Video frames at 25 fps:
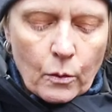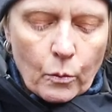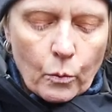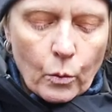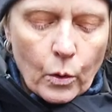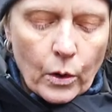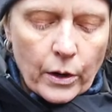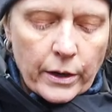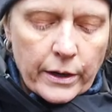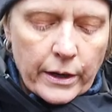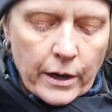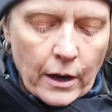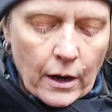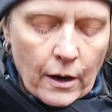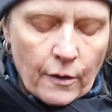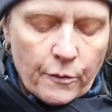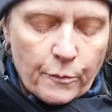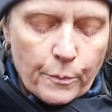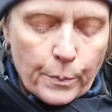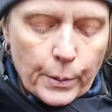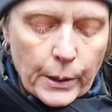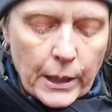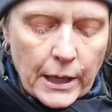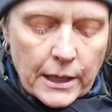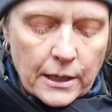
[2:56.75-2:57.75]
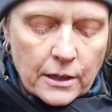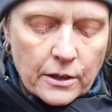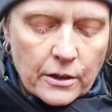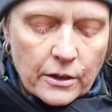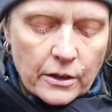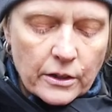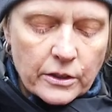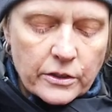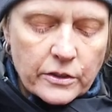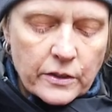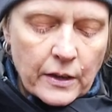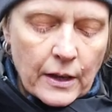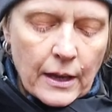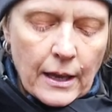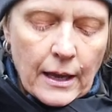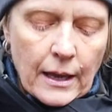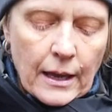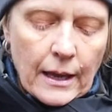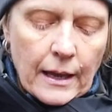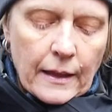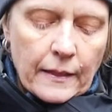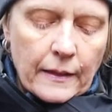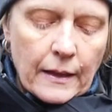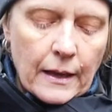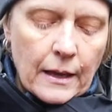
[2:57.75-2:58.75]
warning off predators.
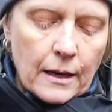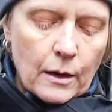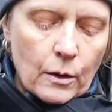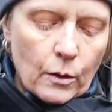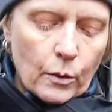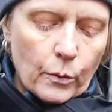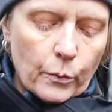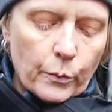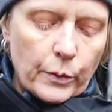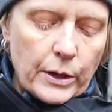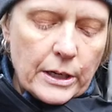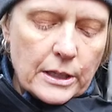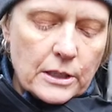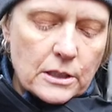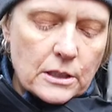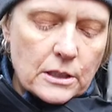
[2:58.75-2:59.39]
And then it will